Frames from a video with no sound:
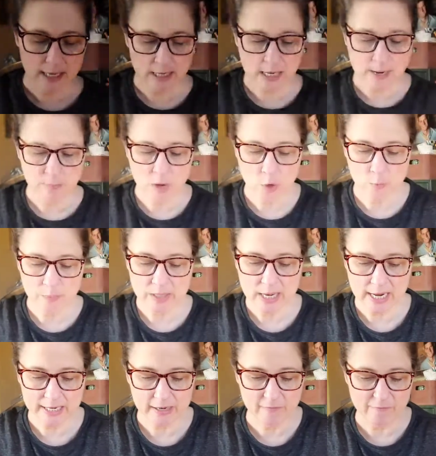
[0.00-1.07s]
and I'm hoping
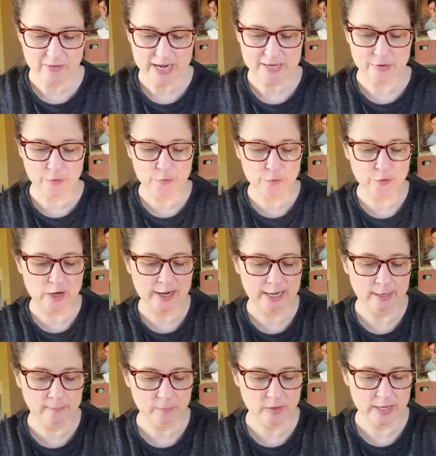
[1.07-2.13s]
I can find a
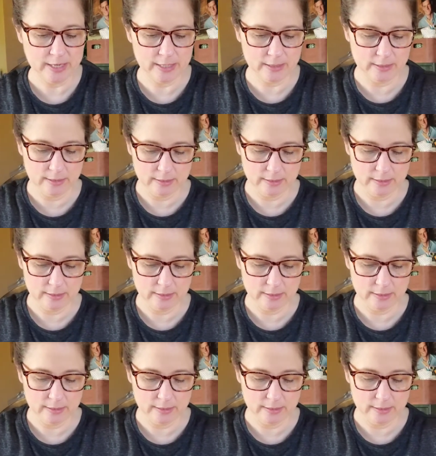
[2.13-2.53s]
frame that